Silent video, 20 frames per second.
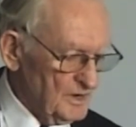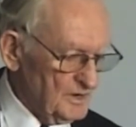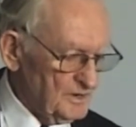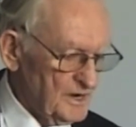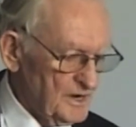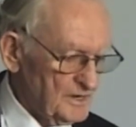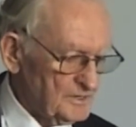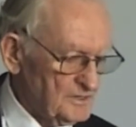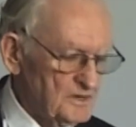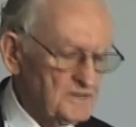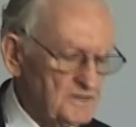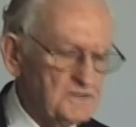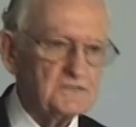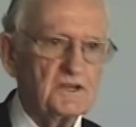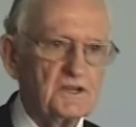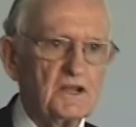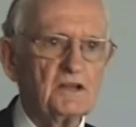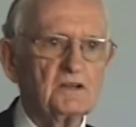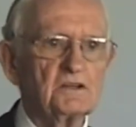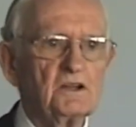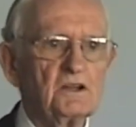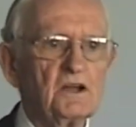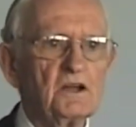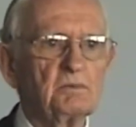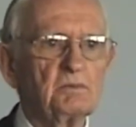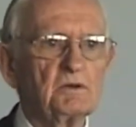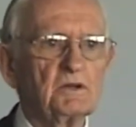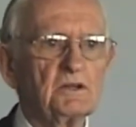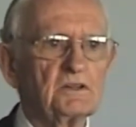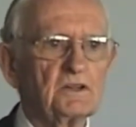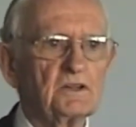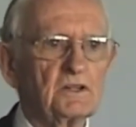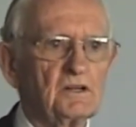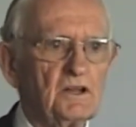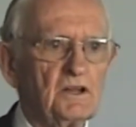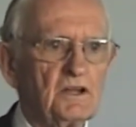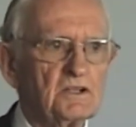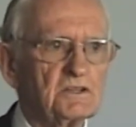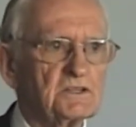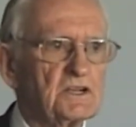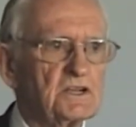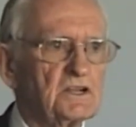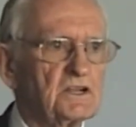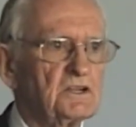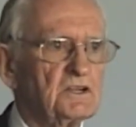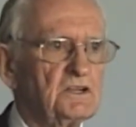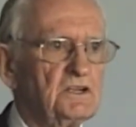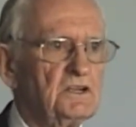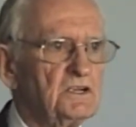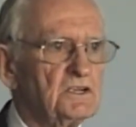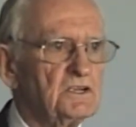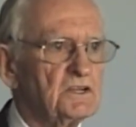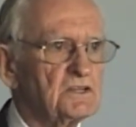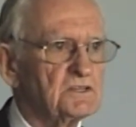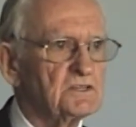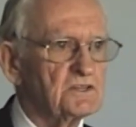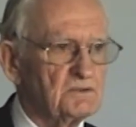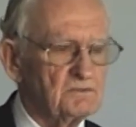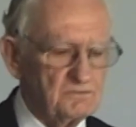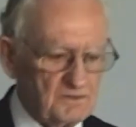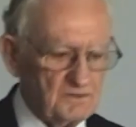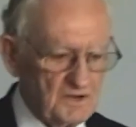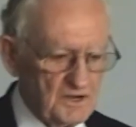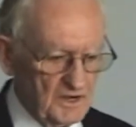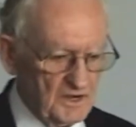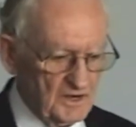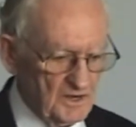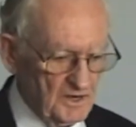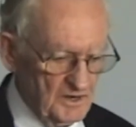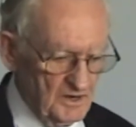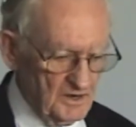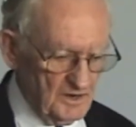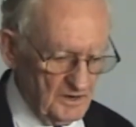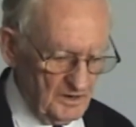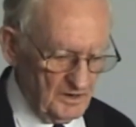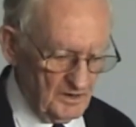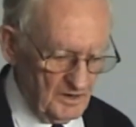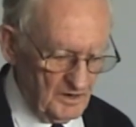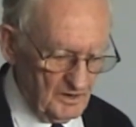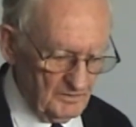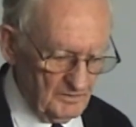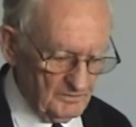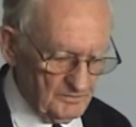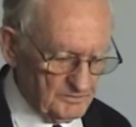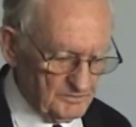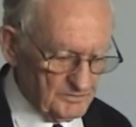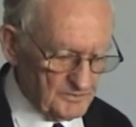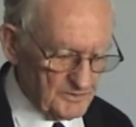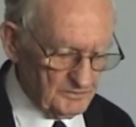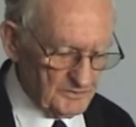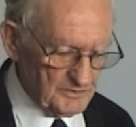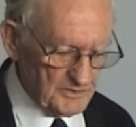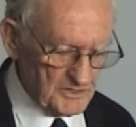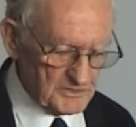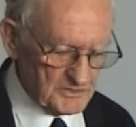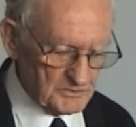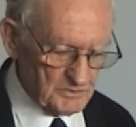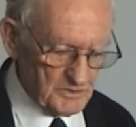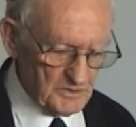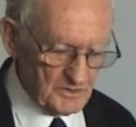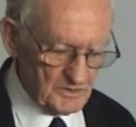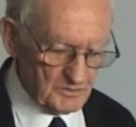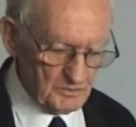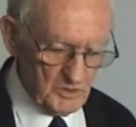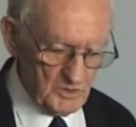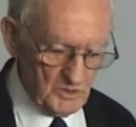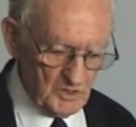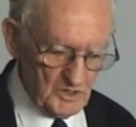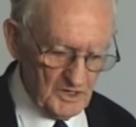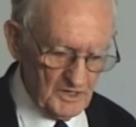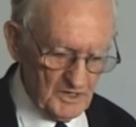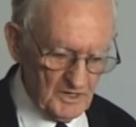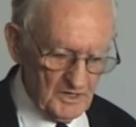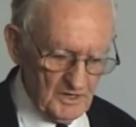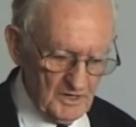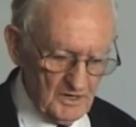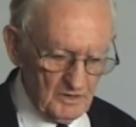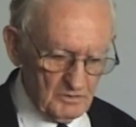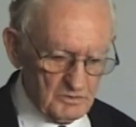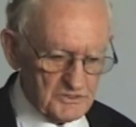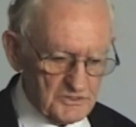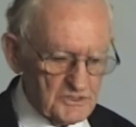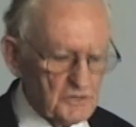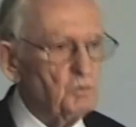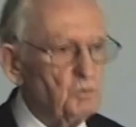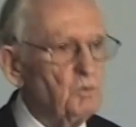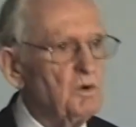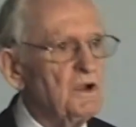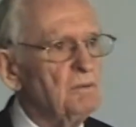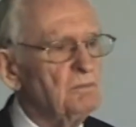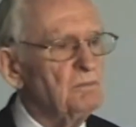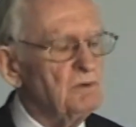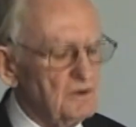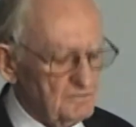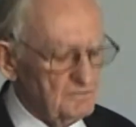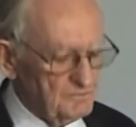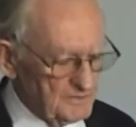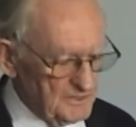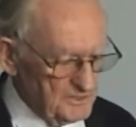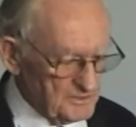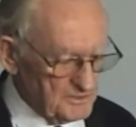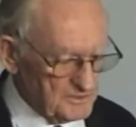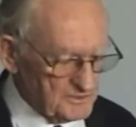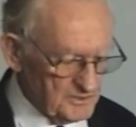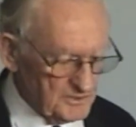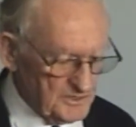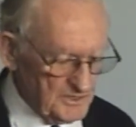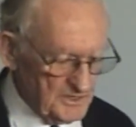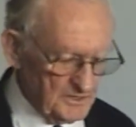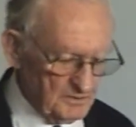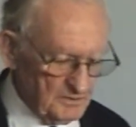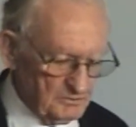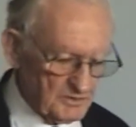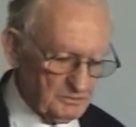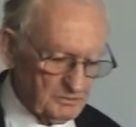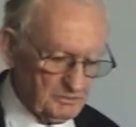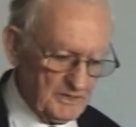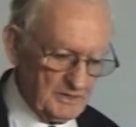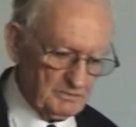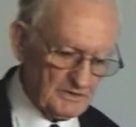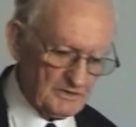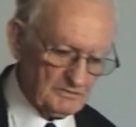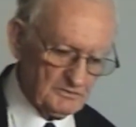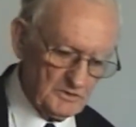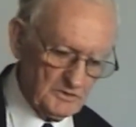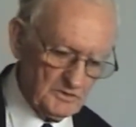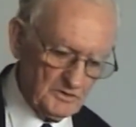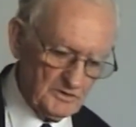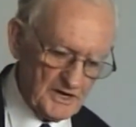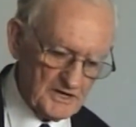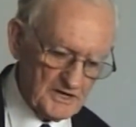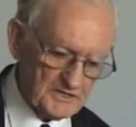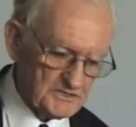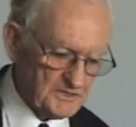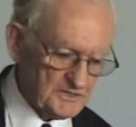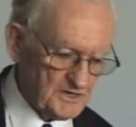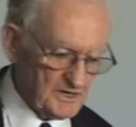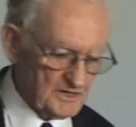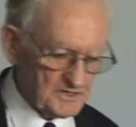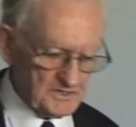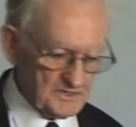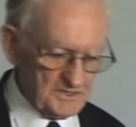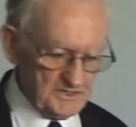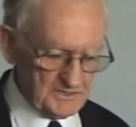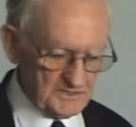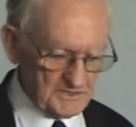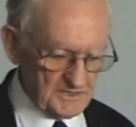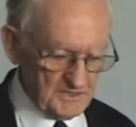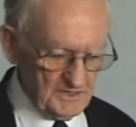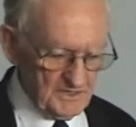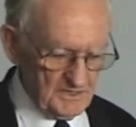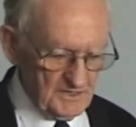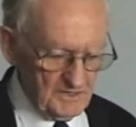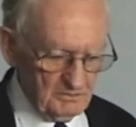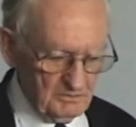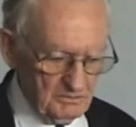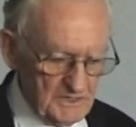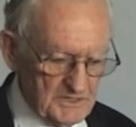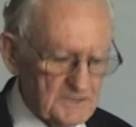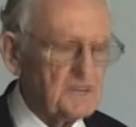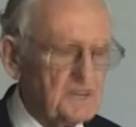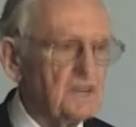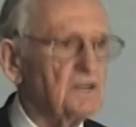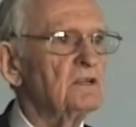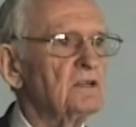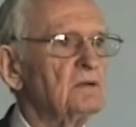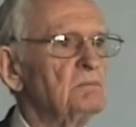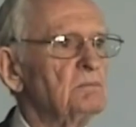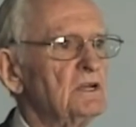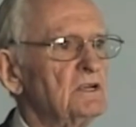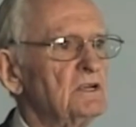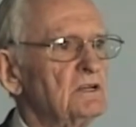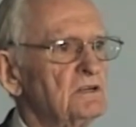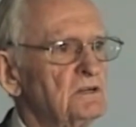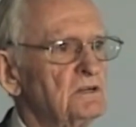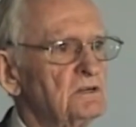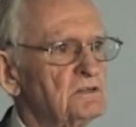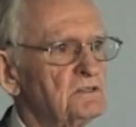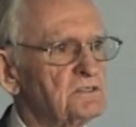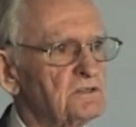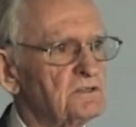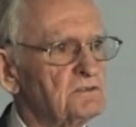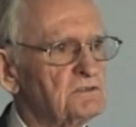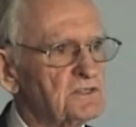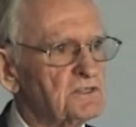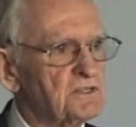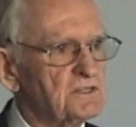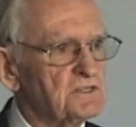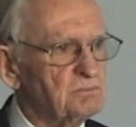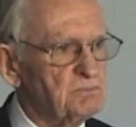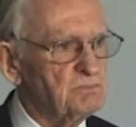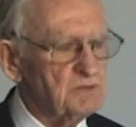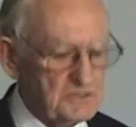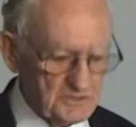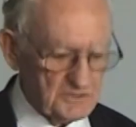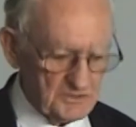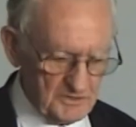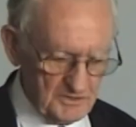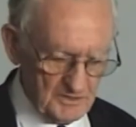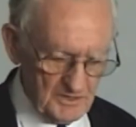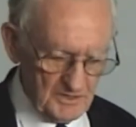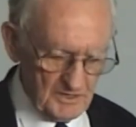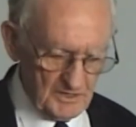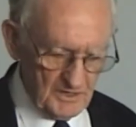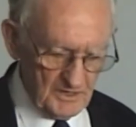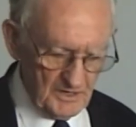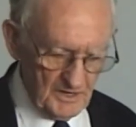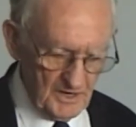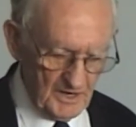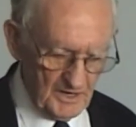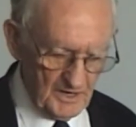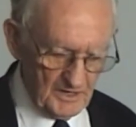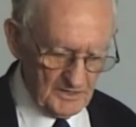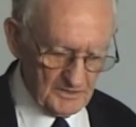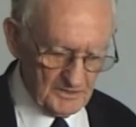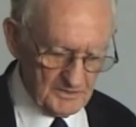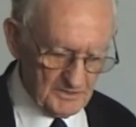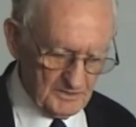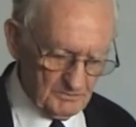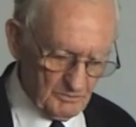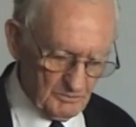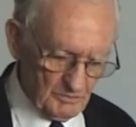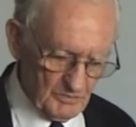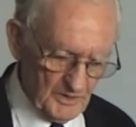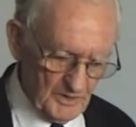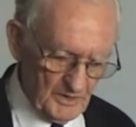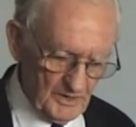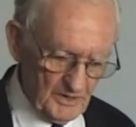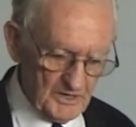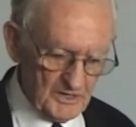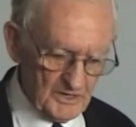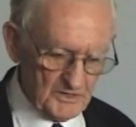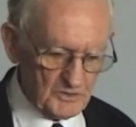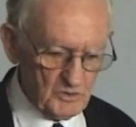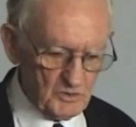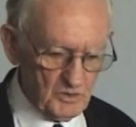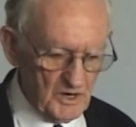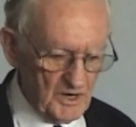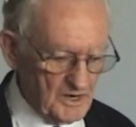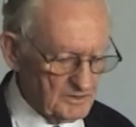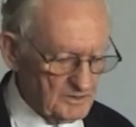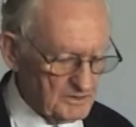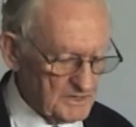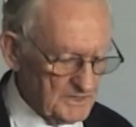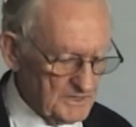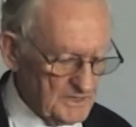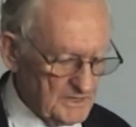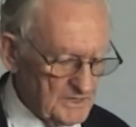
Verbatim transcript: Now, Constantinople in the closing years of, uh, of the First World War was a web of intrigue, with people of all nationalities mixing in a melange of suspicion and uh, inquiry.